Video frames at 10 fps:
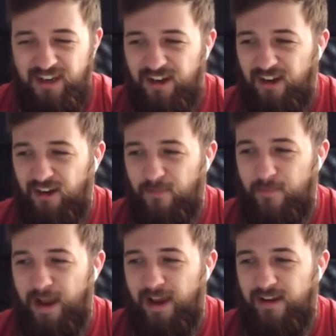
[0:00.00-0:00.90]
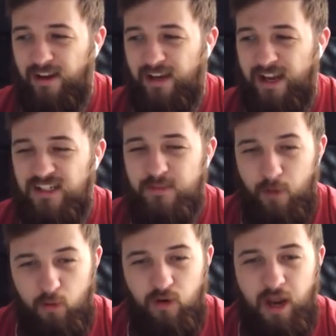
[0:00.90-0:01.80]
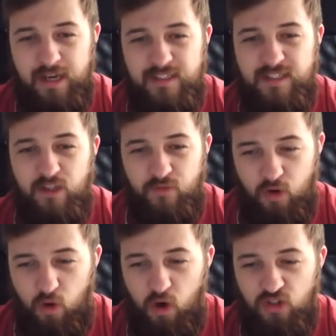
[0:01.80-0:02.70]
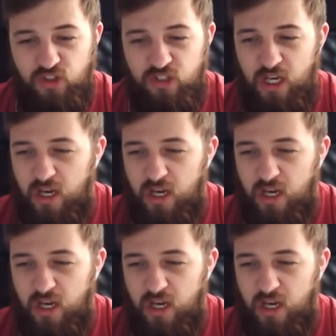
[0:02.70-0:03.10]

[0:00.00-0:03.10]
Oh, man. Okay, smoke lights, of course.